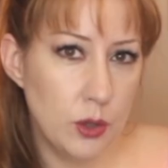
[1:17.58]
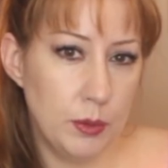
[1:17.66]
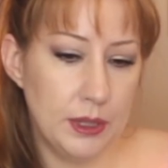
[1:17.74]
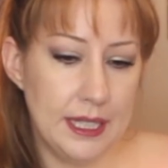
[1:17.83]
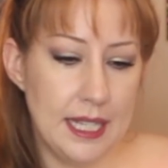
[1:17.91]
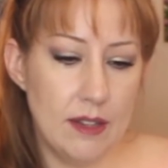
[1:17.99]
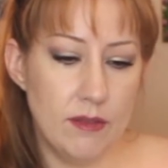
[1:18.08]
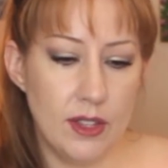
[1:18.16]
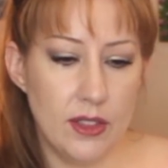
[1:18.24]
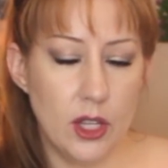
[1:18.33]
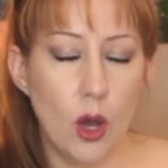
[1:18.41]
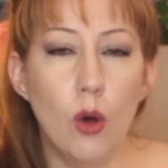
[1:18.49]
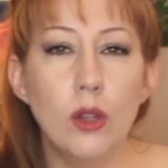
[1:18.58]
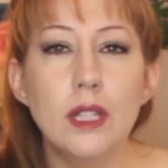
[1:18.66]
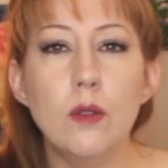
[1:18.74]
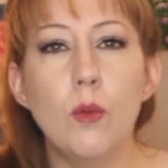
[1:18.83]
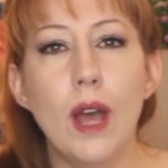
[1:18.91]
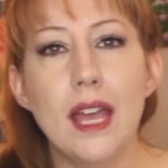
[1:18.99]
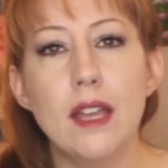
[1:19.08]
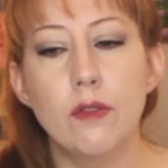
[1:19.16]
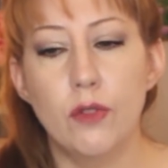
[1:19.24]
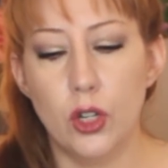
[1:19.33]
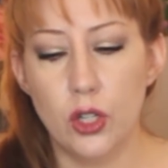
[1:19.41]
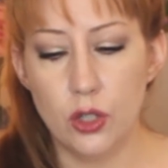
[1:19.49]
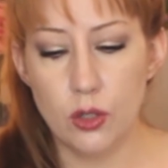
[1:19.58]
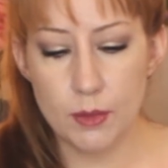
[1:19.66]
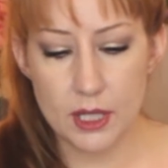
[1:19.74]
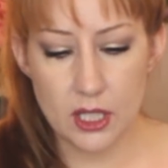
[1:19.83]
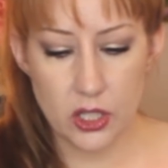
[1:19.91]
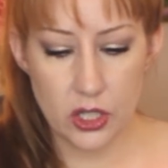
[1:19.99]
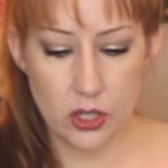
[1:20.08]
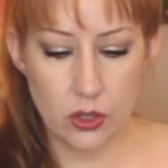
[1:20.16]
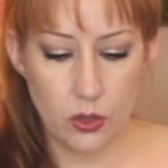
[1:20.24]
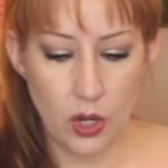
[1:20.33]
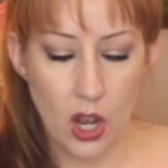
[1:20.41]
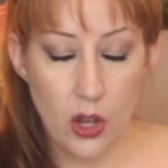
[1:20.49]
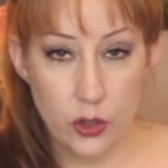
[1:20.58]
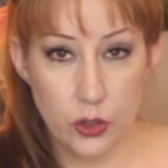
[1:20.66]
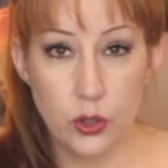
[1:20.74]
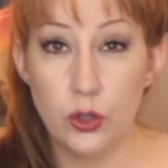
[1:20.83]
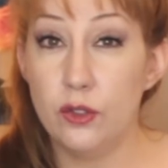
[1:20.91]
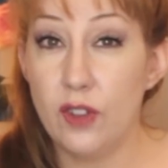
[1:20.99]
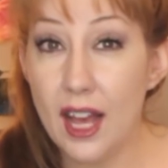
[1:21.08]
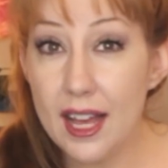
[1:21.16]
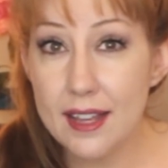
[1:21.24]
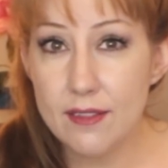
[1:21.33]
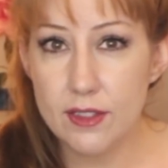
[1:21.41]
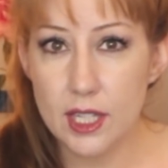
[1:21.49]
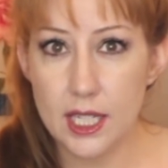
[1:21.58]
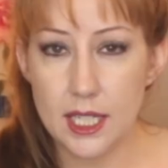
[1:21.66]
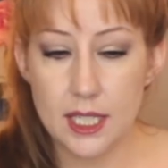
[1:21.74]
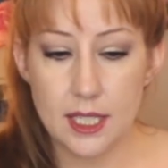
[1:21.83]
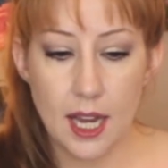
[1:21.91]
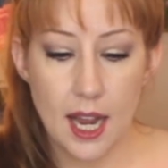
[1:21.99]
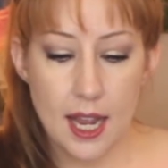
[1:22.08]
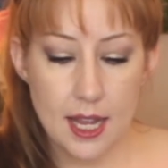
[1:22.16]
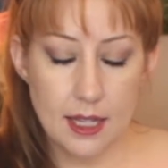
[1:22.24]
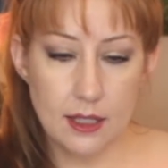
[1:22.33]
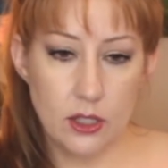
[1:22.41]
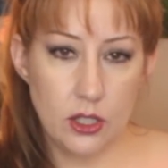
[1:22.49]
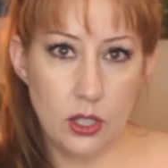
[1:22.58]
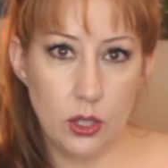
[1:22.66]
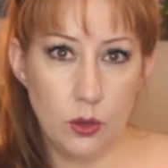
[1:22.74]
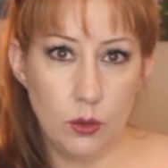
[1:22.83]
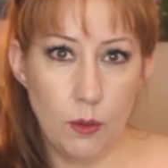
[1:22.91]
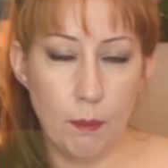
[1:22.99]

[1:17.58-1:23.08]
To believe that the only way for humans to survive this is to